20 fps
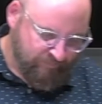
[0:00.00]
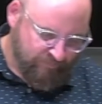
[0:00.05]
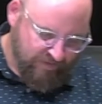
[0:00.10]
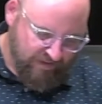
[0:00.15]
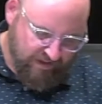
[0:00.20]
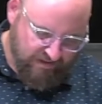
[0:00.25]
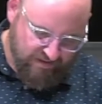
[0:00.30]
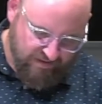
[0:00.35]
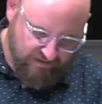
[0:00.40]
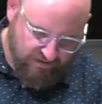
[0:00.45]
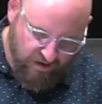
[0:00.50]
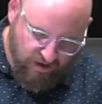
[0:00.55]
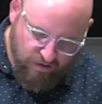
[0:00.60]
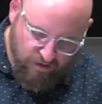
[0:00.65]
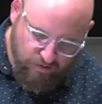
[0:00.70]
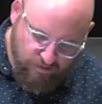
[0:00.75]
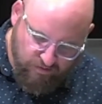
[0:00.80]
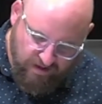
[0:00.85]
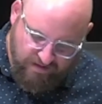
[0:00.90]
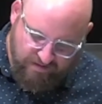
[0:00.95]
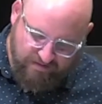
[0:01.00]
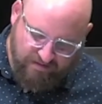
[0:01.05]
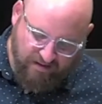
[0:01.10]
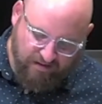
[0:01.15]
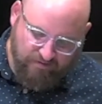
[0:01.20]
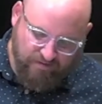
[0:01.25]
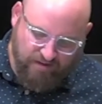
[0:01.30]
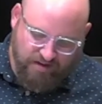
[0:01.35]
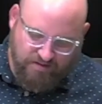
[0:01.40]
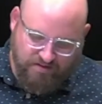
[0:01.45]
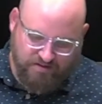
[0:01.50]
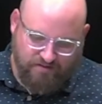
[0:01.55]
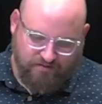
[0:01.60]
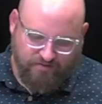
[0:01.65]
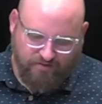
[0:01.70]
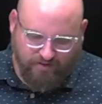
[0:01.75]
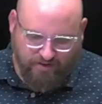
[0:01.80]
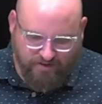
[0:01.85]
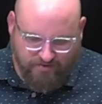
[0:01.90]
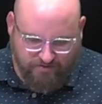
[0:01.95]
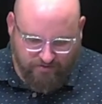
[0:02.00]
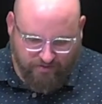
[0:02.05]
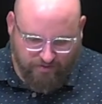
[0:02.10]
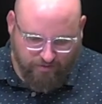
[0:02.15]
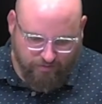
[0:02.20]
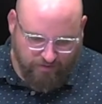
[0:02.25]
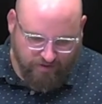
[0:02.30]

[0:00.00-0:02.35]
He says, "Oh, that salvation for Israel